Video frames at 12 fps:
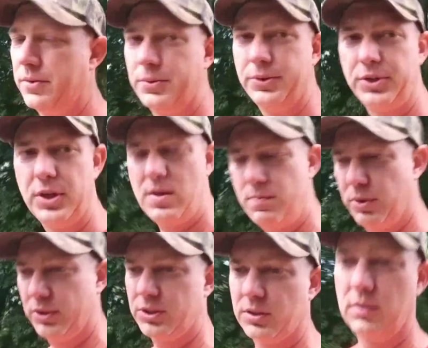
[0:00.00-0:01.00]
when you keep
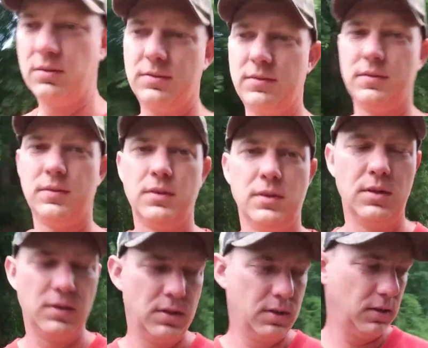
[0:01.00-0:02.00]
pushing,
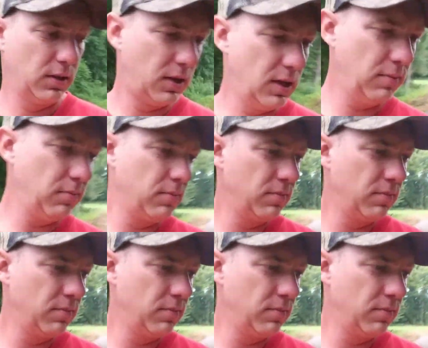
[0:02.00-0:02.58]
you keep